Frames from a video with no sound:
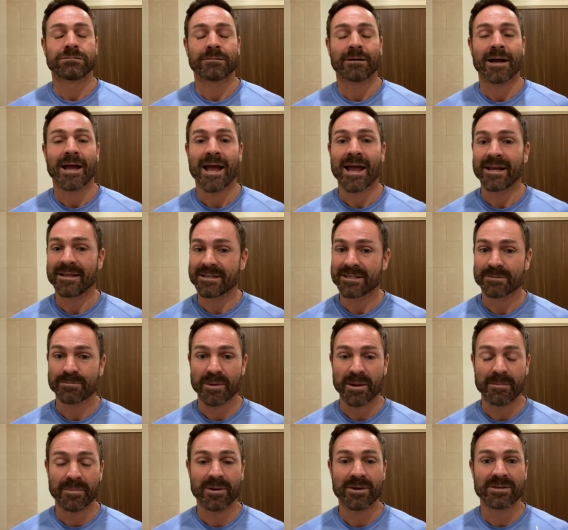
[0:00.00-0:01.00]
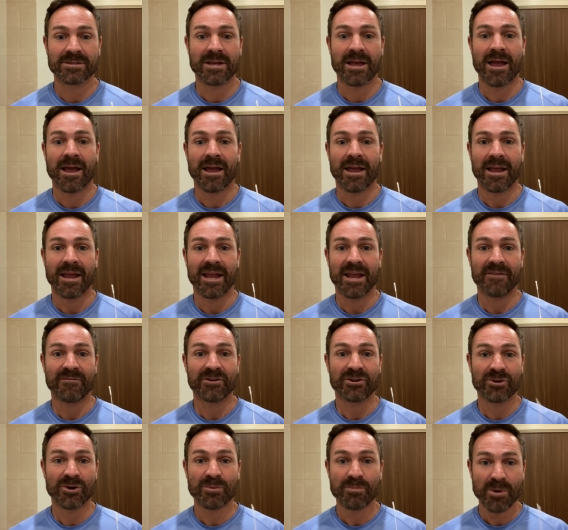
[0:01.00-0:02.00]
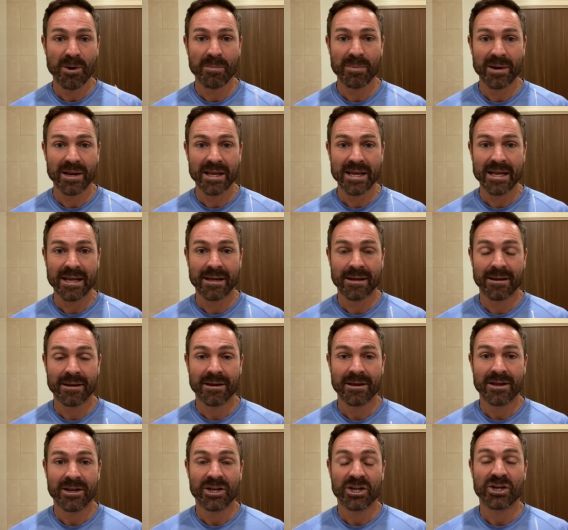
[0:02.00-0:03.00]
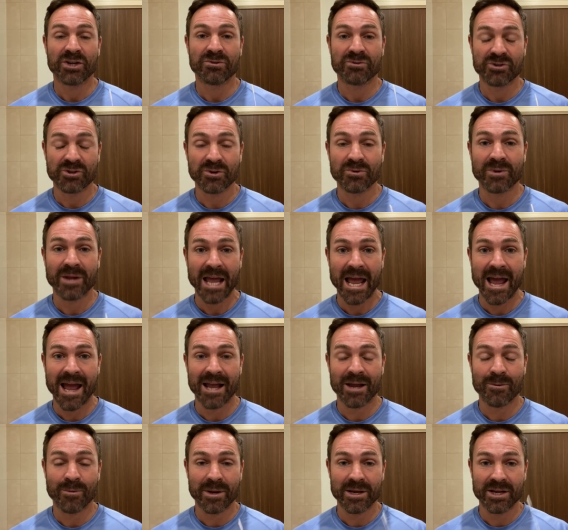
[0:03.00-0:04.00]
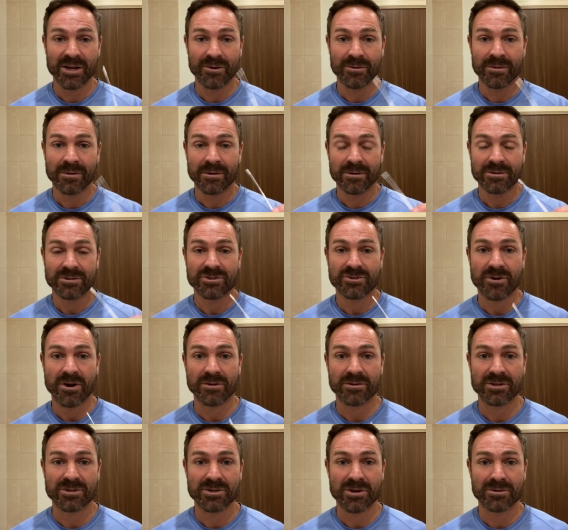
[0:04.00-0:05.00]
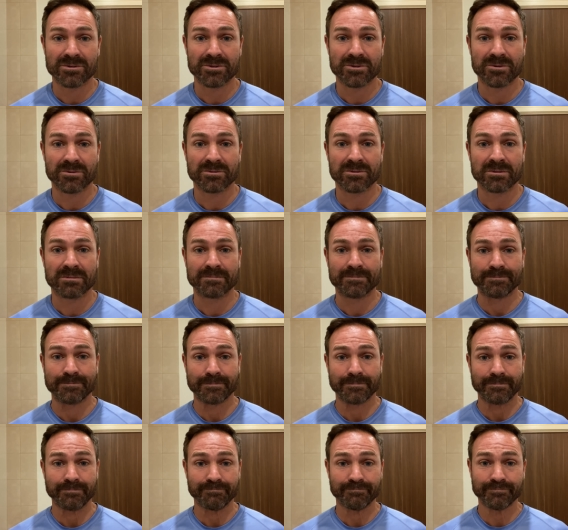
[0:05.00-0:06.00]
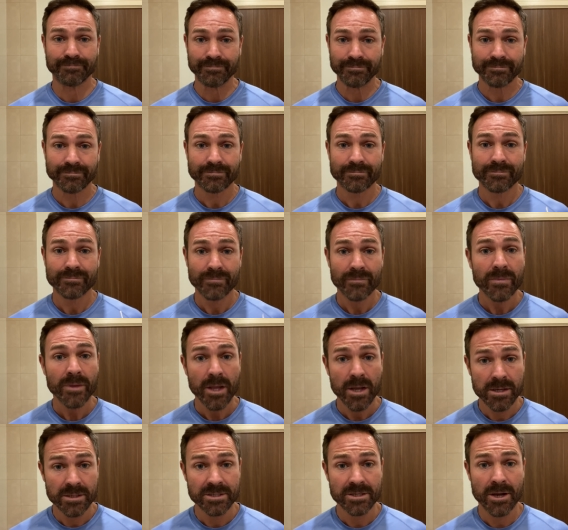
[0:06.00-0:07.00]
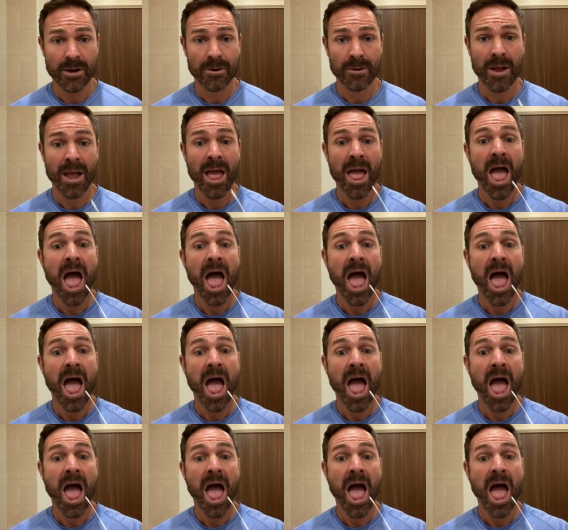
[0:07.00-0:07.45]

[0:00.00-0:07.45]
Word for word: I hate this bit because if you do it properly, you do gag when you stroke the tonsils. So.